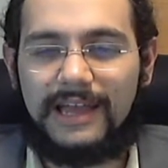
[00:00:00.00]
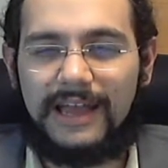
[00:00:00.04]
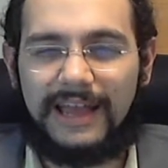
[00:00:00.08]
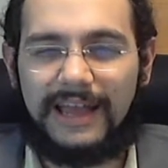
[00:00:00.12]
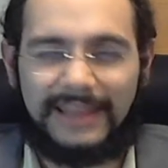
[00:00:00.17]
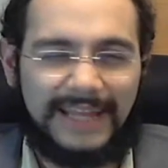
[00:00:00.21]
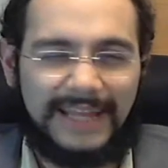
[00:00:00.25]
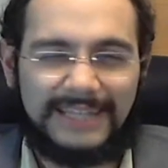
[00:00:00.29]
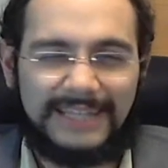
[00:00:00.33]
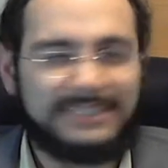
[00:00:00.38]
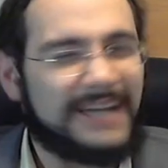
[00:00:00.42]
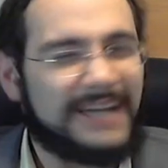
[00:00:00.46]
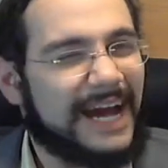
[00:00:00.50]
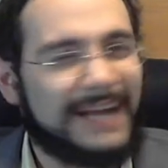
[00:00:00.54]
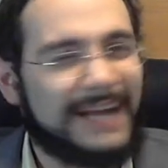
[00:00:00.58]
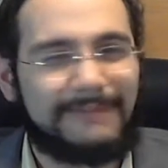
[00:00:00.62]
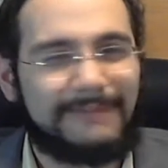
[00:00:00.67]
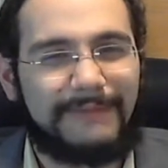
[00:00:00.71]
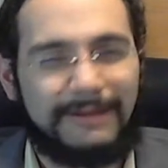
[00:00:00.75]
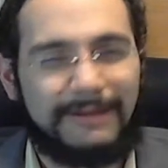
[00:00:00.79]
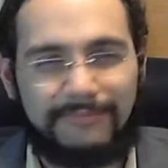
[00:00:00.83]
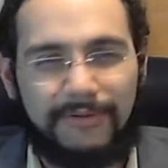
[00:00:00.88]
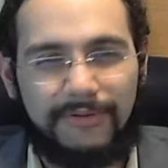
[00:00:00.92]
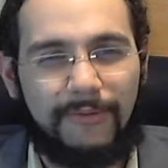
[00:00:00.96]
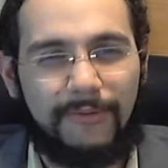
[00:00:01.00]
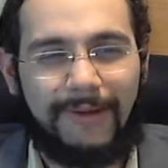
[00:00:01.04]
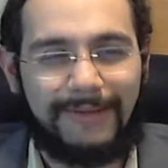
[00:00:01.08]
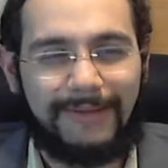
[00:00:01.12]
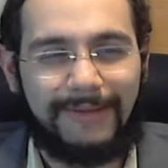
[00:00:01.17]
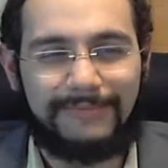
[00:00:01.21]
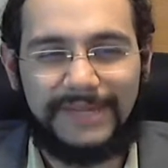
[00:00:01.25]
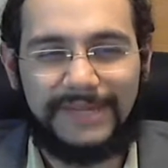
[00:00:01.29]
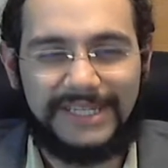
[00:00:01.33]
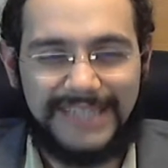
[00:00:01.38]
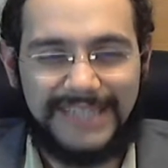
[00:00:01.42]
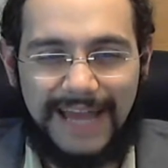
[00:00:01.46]
And that's kind of my
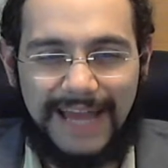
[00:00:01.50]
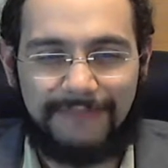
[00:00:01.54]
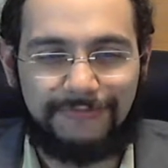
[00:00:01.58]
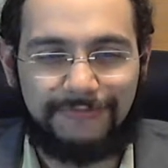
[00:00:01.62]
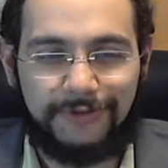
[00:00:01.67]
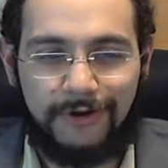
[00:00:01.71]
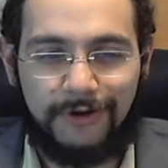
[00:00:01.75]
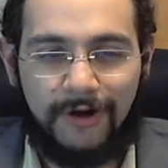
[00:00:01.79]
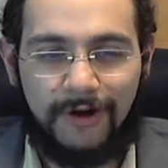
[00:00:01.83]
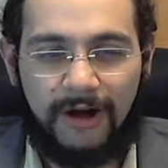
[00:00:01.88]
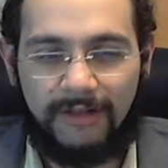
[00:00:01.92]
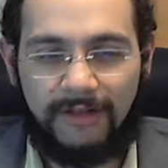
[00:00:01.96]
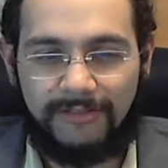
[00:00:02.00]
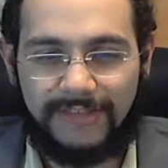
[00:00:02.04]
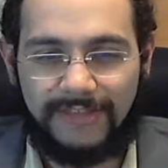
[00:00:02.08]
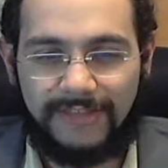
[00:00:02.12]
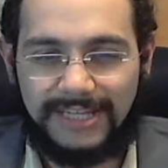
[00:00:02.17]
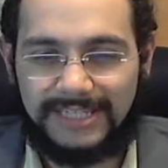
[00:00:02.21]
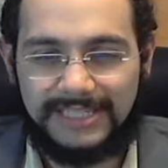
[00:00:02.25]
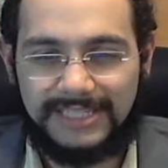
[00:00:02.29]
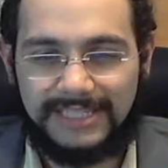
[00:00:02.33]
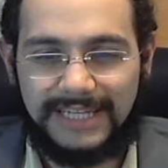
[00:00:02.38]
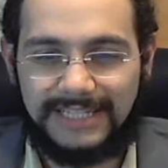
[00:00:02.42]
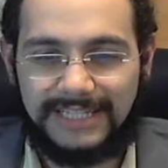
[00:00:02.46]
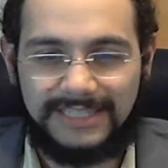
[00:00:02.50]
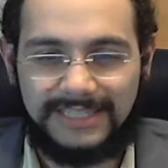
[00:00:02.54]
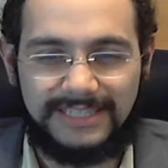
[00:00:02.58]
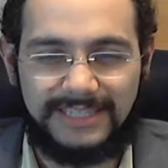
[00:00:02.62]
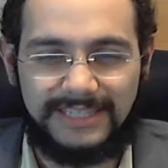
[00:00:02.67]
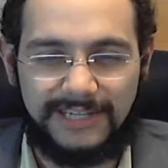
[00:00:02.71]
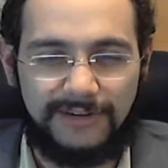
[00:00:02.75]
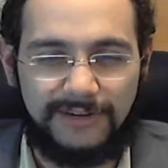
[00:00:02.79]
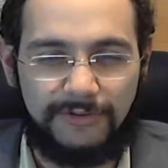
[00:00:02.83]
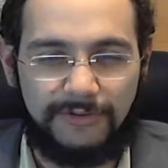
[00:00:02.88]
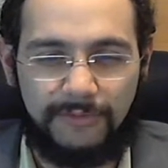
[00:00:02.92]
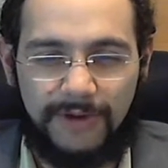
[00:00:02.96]
point, because after all this, that's
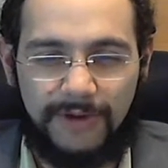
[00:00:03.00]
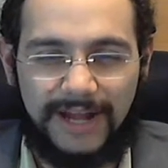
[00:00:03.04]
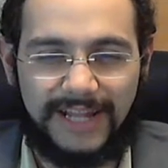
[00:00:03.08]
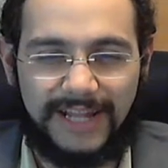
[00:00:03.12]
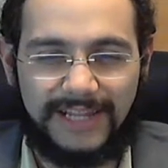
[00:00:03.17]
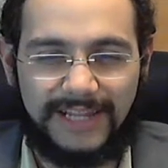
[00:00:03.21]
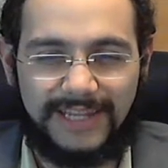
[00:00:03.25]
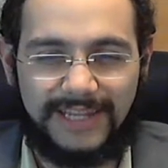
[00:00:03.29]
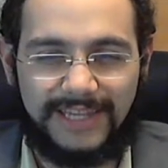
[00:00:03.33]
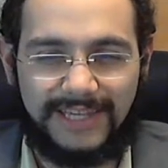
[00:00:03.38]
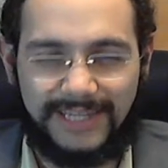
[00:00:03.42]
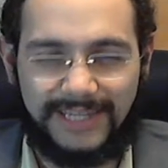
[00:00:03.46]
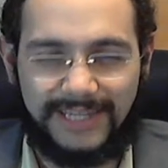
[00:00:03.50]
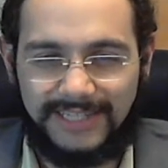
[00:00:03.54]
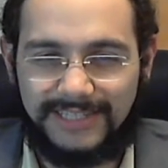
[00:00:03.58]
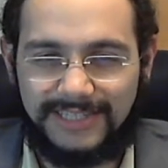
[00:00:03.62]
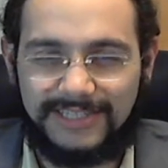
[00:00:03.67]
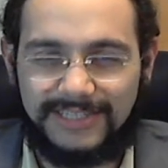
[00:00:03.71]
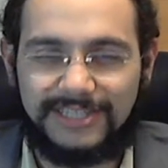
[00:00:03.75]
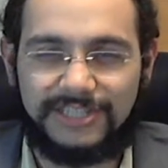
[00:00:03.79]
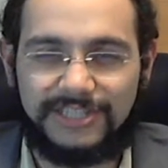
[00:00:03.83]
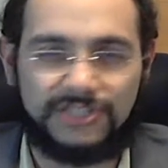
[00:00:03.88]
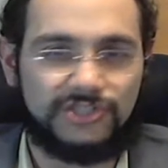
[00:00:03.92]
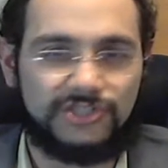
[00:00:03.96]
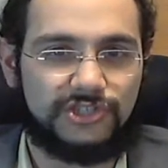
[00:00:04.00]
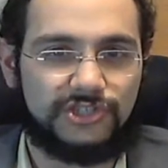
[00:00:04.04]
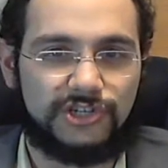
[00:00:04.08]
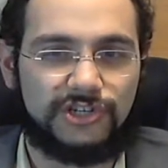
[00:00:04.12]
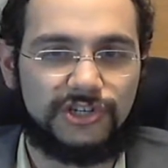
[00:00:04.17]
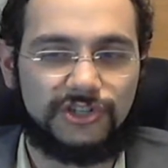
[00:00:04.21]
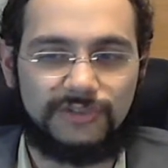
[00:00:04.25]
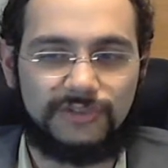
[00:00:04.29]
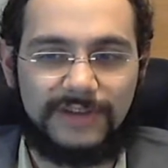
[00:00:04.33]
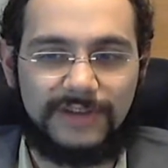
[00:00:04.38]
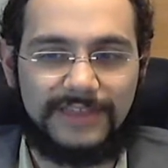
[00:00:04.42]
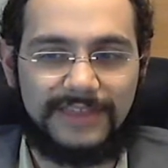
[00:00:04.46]
still what he's
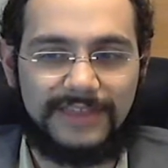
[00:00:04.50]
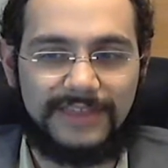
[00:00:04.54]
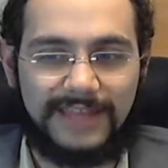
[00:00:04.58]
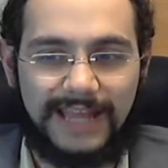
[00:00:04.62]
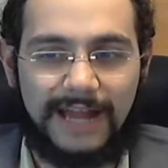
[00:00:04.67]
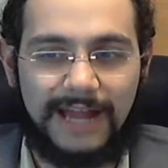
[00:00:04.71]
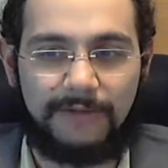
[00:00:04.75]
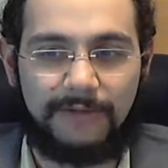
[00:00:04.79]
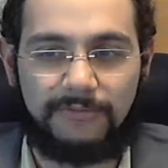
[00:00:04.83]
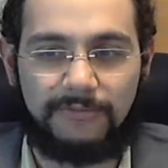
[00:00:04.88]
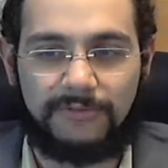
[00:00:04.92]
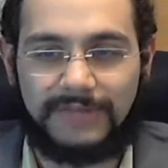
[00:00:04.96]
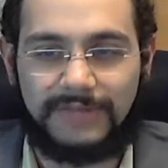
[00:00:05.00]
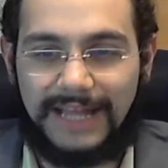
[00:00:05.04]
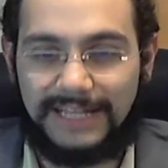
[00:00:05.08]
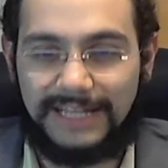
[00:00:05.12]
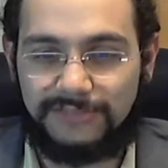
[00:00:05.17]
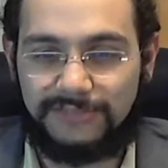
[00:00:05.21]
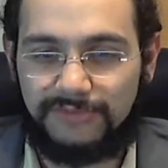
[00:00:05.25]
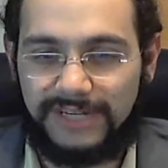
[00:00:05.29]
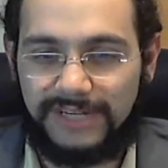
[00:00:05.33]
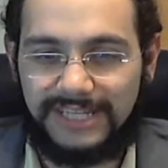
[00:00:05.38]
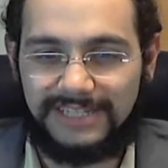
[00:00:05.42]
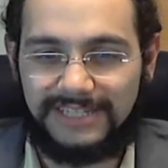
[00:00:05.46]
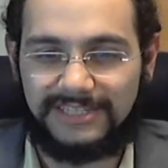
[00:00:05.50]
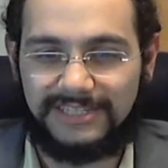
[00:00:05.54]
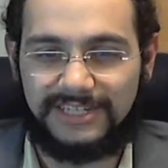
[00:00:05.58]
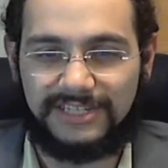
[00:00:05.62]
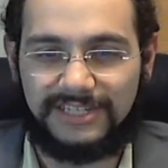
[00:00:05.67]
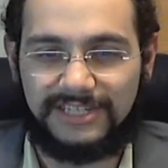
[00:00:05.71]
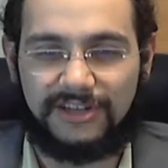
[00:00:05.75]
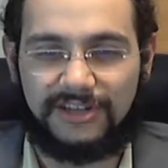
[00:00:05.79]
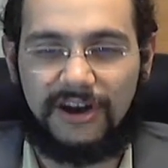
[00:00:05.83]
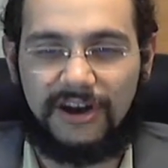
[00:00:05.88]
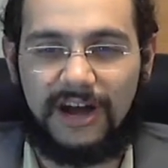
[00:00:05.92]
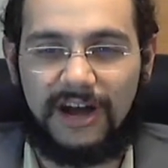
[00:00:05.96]
concerned with, and that's what he's going
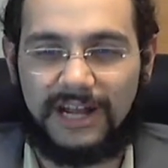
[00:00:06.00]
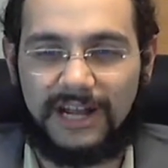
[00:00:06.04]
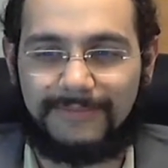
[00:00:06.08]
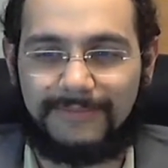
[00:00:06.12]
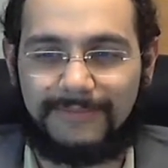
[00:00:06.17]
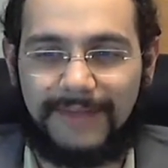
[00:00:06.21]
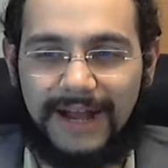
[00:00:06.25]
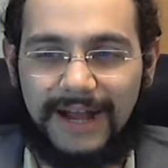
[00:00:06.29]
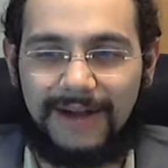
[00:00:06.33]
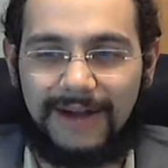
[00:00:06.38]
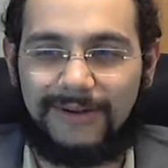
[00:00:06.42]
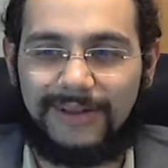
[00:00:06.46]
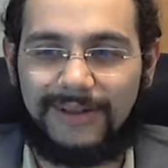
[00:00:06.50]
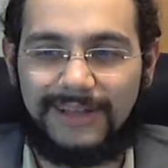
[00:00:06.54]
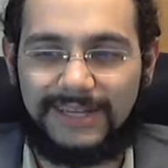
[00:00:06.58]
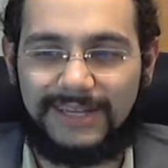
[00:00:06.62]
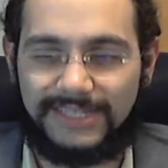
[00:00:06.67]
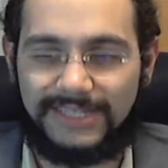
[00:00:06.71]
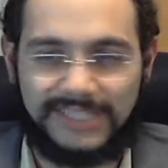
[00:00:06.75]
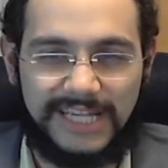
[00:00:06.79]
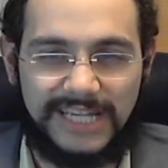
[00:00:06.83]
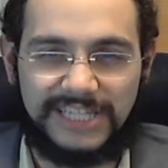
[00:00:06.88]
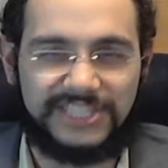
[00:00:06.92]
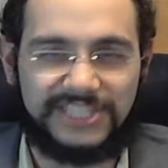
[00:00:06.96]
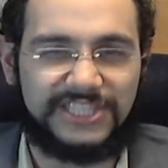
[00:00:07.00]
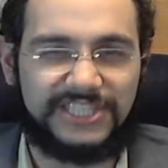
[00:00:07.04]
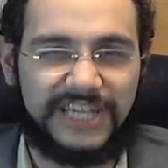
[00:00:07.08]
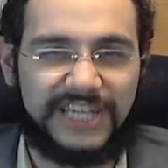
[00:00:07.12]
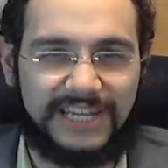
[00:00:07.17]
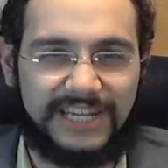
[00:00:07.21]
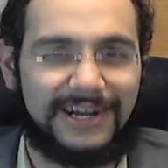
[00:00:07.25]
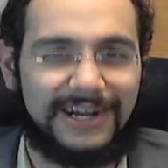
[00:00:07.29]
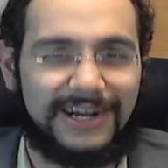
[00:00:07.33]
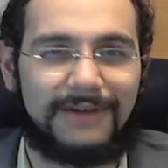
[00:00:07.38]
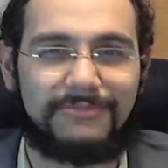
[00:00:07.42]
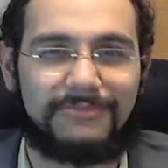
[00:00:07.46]
to talk about is
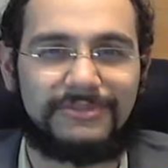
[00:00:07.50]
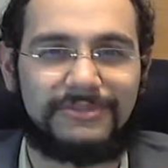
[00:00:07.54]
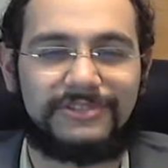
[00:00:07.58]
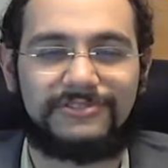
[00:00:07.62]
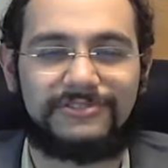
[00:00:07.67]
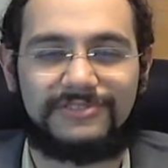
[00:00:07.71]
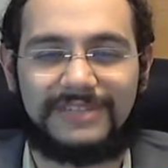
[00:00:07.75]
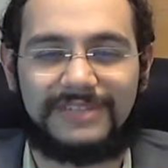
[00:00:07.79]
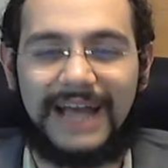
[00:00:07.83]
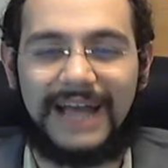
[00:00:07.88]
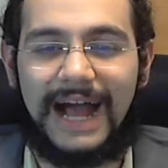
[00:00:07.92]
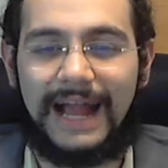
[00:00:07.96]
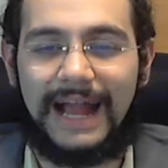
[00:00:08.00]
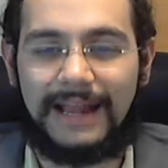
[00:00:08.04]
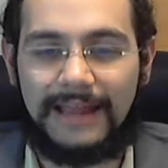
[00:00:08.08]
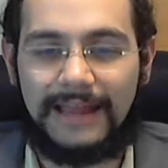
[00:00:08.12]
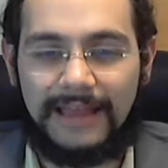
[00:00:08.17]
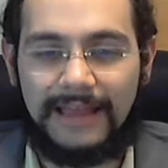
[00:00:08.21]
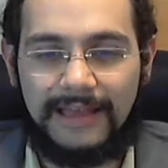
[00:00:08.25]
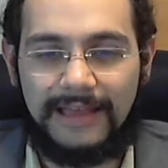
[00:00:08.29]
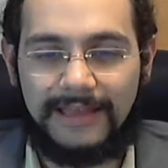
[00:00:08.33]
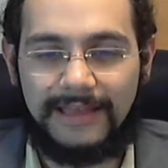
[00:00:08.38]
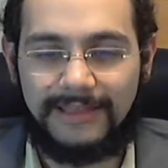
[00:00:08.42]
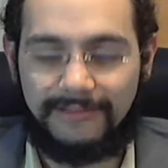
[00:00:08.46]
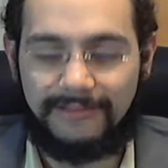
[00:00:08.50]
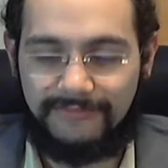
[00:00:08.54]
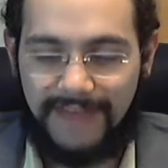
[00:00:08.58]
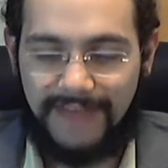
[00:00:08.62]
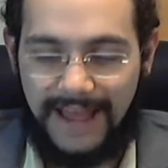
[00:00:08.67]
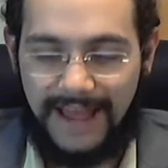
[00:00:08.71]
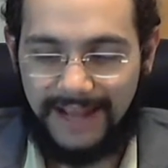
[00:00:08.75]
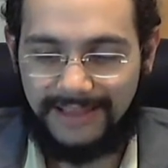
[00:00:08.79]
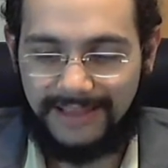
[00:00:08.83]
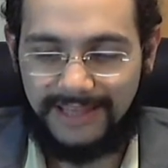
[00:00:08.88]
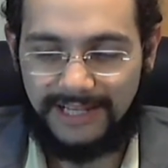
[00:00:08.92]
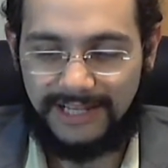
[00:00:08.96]
SJWs, not the
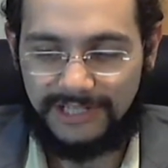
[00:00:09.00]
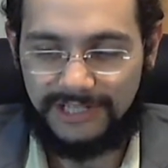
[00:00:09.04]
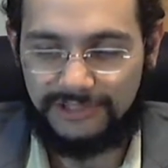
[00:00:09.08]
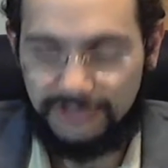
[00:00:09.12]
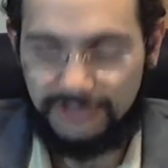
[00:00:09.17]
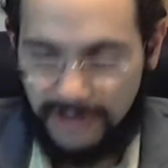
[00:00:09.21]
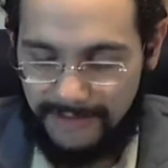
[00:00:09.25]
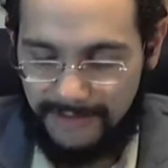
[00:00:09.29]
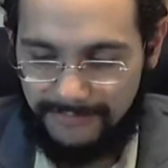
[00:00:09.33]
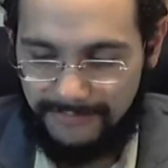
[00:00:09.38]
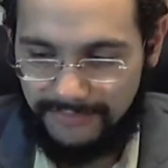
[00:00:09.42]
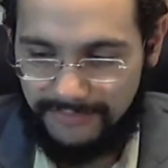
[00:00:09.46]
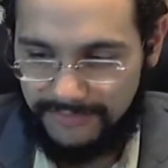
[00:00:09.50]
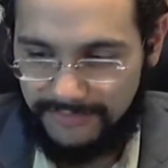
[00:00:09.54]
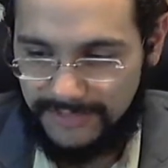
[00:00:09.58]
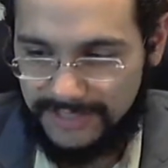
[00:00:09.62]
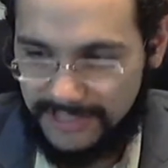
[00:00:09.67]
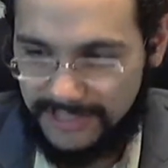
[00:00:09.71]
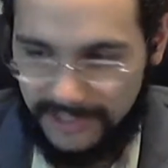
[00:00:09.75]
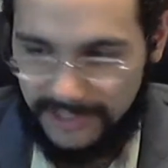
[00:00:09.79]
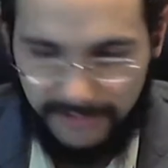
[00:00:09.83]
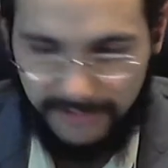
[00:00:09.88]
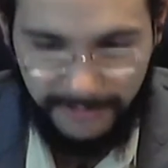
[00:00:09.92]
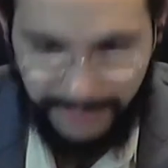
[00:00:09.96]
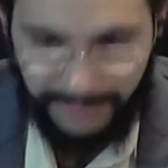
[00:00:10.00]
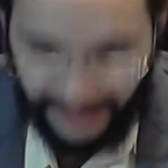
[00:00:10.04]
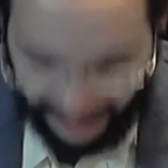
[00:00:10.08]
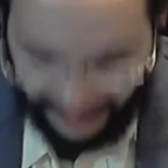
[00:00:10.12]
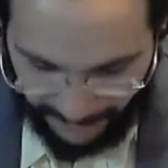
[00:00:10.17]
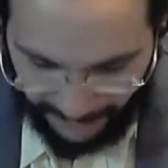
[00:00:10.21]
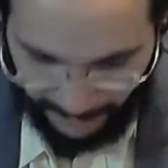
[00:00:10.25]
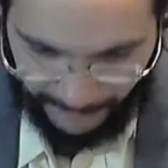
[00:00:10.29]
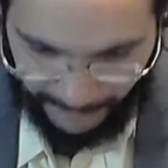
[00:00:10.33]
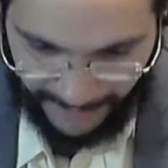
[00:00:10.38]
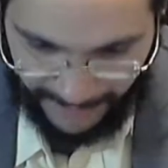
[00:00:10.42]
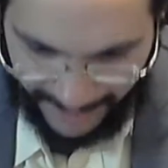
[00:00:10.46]
fact that Trump is going to
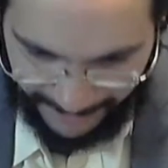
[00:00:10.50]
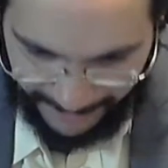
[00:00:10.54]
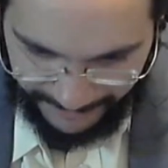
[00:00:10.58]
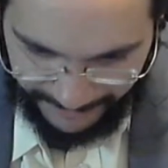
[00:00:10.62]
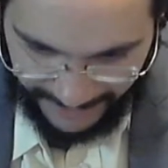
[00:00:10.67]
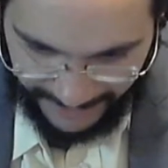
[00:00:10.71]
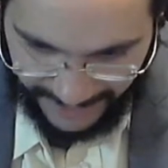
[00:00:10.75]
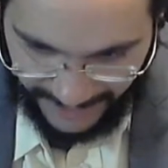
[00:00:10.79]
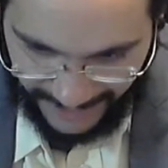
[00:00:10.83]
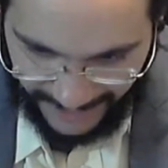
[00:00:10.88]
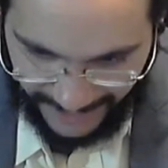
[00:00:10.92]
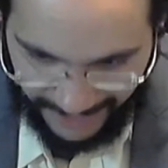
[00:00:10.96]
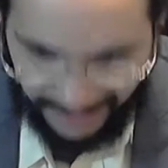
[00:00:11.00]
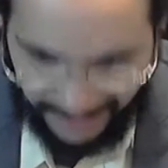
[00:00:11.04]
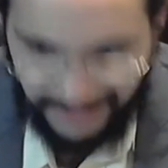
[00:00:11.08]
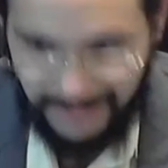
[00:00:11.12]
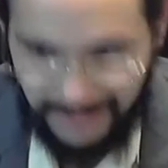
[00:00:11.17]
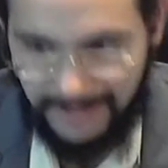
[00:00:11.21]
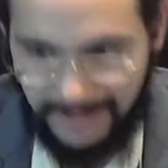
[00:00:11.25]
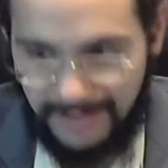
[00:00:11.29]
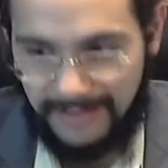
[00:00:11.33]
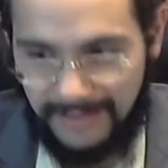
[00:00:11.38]
repeal Obamacare,